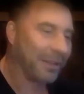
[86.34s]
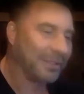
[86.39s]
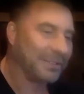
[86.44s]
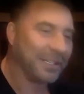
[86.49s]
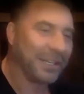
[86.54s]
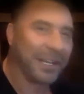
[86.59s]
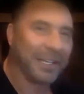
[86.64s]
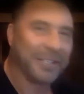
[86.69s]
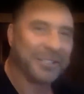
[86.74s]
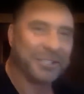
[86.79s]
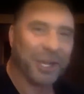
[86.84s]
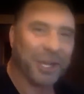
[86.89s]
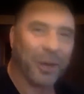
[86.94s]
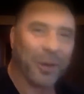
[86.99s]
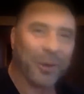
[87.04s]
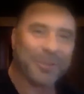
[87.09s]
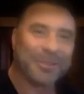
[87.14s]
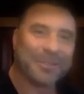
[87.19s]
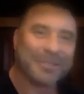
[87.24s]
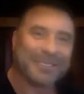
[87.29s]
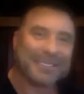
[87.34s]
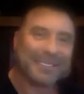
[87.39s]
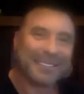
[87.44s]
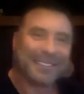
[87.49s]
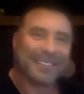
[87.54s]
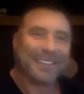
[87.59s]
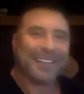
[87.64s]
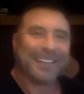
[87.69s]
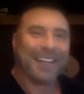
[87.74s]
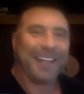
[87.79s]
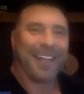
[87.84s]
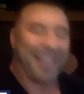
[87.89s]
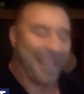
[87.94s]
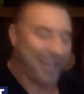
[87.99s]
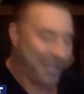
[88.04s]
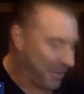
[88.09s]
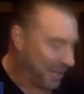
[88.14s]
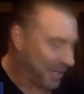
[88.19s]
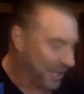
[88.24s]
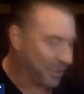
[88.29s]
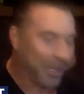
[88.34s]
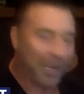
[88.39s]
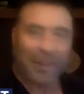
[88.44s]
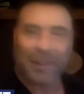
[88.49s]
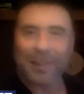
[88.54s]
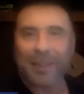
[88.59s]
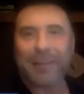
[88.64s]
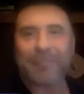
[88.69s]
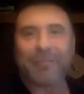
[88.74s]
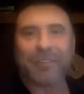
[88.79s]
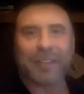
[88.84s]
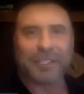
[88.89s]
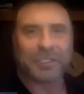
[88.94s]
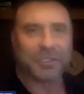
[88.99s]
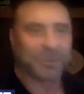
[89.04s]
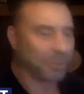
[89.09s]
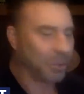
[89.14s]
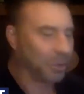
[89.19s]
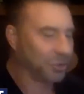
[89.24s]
on today's show, and you guys are going to love this.